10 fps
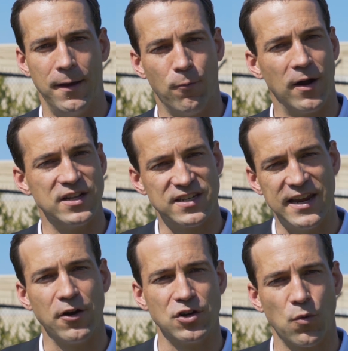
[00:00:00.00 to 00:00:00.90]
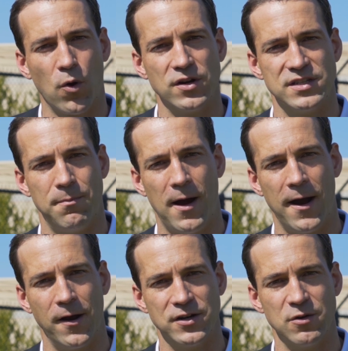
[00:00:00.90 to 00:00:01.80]
where it's geared towards the
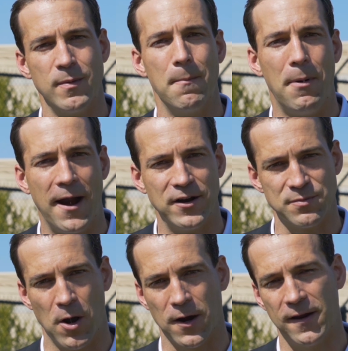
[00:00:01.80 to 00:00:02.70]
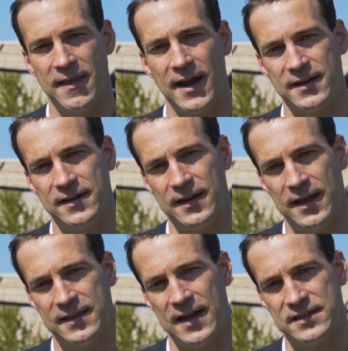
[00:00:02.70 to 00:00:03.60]
buyers. It would be a buyer's market
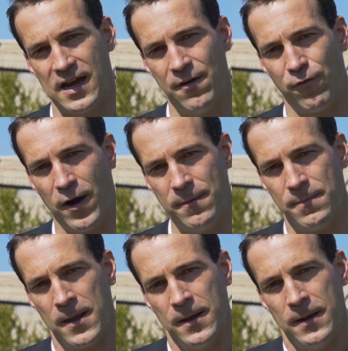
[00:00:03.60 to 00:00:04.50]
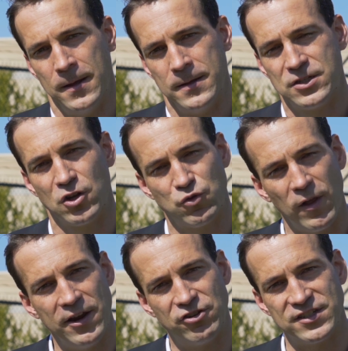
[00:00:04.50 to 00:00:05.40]
at that time frame. So it's
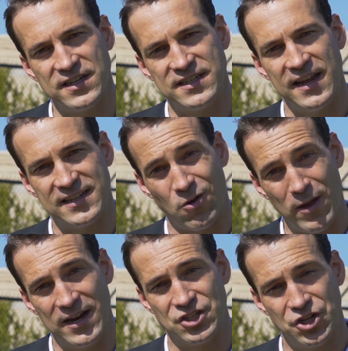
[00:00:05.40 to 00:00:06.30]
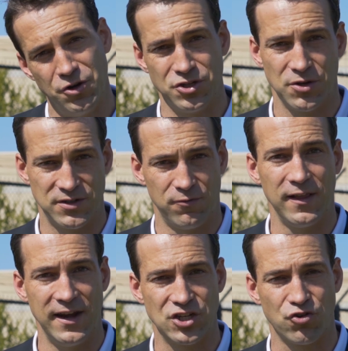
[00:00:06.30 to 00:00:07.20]
really interesting to see it's only at 2, so it's
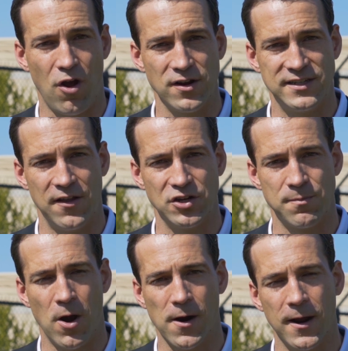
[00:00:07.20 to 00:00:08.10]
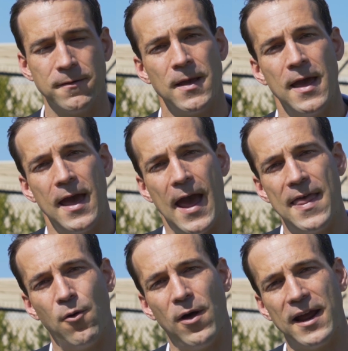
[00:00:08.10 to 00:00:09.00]
really in a strong seller's market.
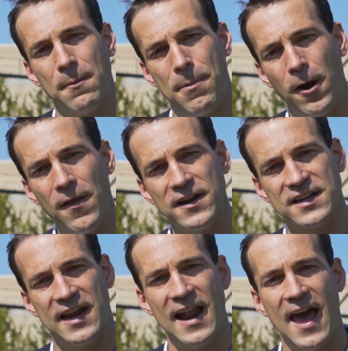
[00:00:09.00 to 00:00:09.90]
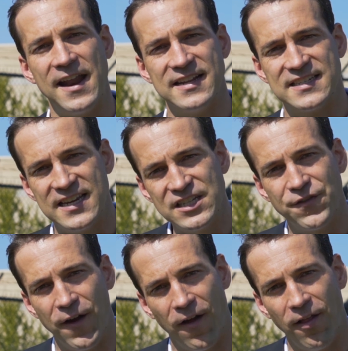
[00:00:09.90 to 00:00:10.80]
And then when I compare that to Canada and
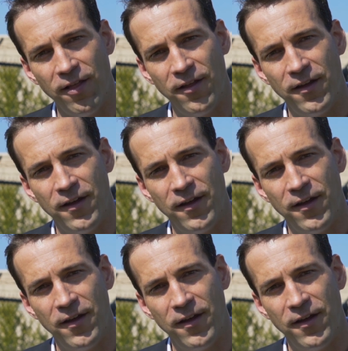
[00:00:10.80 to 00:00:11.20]
Stittsville,